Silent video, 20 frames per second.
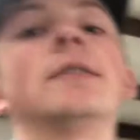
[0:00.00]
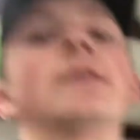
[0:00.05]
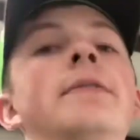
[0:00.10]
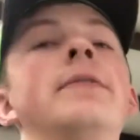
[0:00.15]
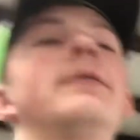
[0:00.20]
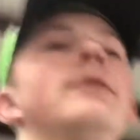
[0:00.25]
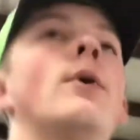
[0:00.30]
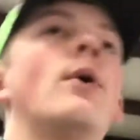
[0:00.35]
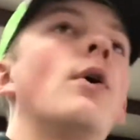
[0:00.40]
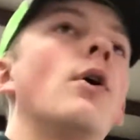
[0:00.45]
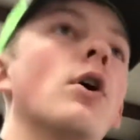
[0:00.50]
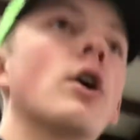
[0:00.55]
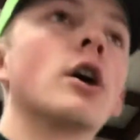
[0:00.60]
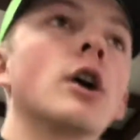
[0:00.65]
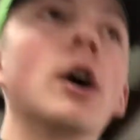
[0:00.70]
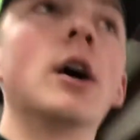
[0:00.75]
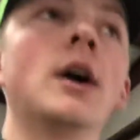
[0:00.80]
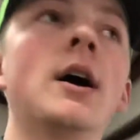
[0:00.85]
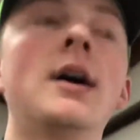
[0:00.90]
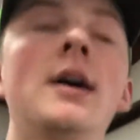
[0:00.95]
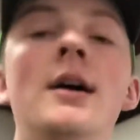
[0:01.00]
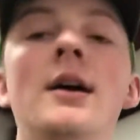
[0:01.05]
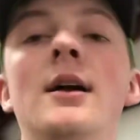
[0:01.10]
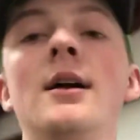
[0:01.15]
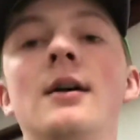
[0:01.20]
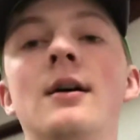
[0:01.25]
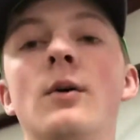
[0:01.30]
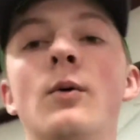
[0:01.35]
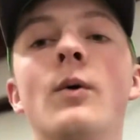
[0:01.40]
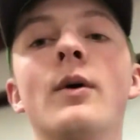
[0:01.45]
I
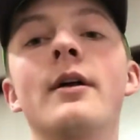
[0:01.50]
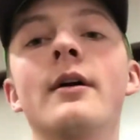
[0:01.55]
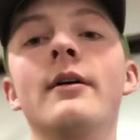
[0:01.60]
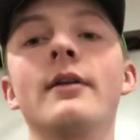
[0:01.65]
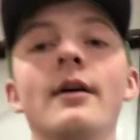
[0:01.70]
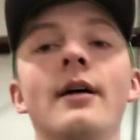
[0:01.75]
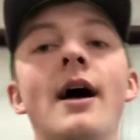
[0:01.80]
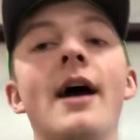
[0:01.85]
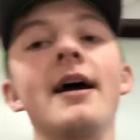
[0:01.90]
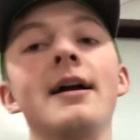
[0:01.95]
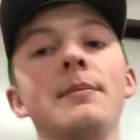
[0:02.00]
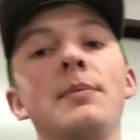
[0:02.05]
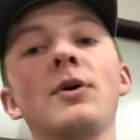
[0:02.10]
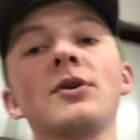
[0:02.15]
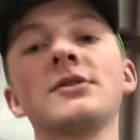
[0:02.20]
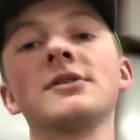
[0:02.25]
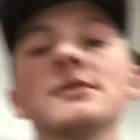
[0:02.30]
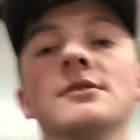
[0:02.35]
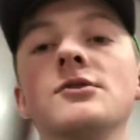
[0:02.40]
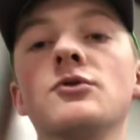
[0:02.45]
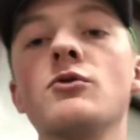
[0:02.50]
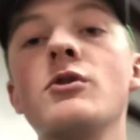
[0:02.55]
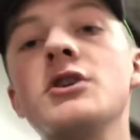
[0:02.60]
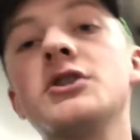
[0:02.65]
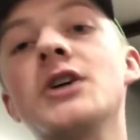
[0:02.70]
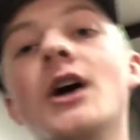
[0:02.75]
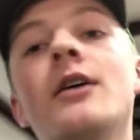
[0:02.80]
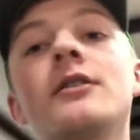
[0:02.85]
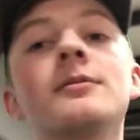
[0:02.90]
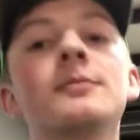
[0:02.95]
had a person reach
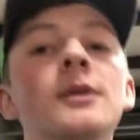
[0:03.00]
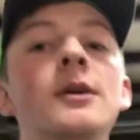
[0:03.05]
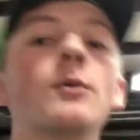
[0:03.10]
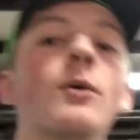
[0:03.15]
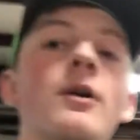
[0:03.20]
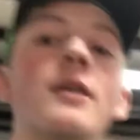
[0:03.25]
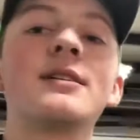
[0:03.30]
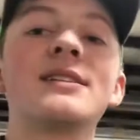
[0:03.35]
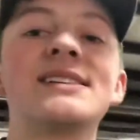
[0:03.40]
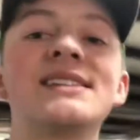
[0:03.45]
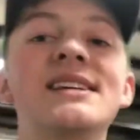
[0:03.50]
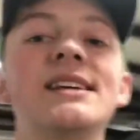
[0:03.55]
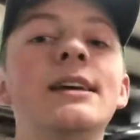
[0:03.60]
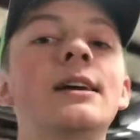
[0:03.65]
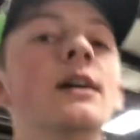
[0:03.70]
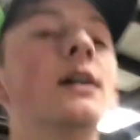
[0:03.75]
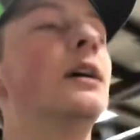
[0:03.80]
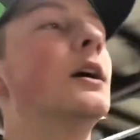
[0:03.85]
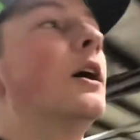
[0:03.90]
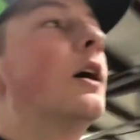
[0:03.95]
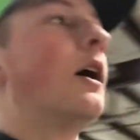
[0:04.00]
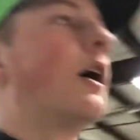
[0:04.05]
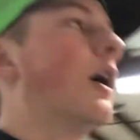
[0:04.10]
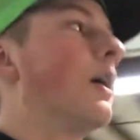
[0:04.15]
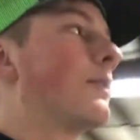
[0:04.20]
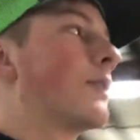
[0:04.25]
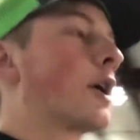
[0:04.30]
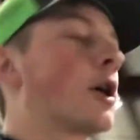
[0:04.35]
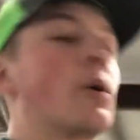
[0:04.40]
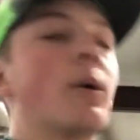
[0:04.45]
out to me wanting to see all of
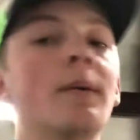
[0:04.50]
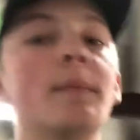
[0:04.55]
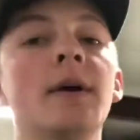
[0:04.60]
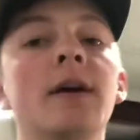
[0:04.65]
our equipment.